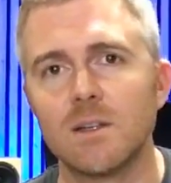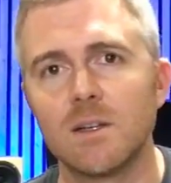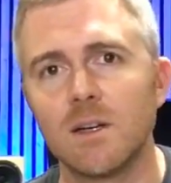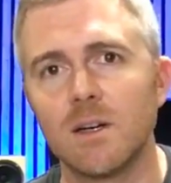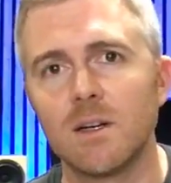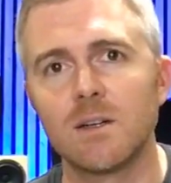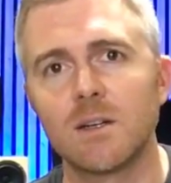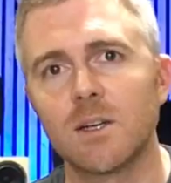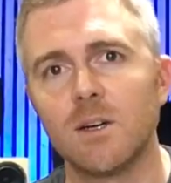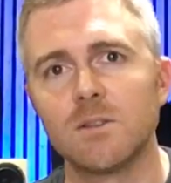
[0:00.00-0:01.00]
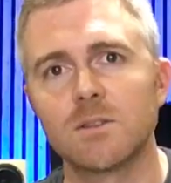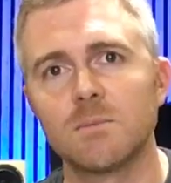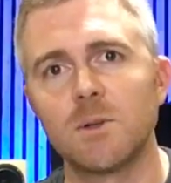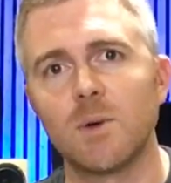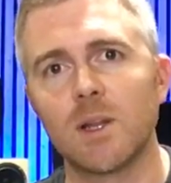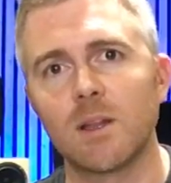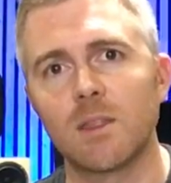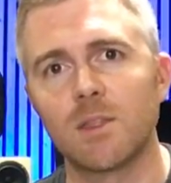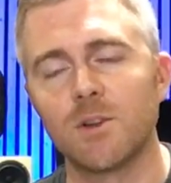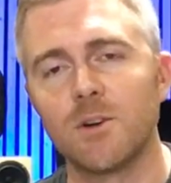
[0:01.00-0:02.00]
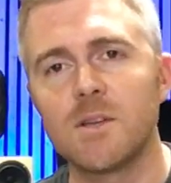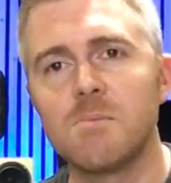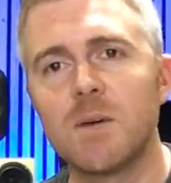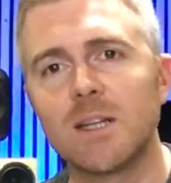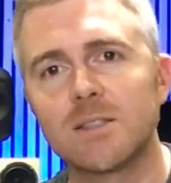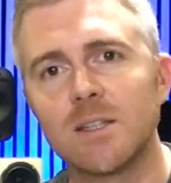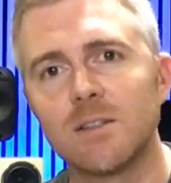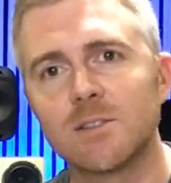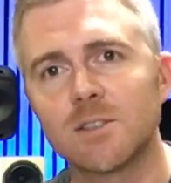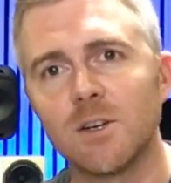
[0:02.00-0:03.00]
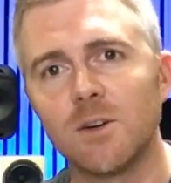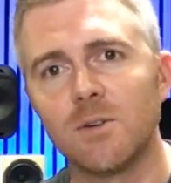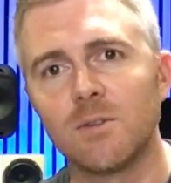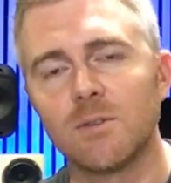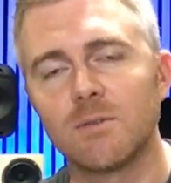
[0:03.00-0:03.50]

Uh, ago, so it'd be what, like thirty minutes in or so,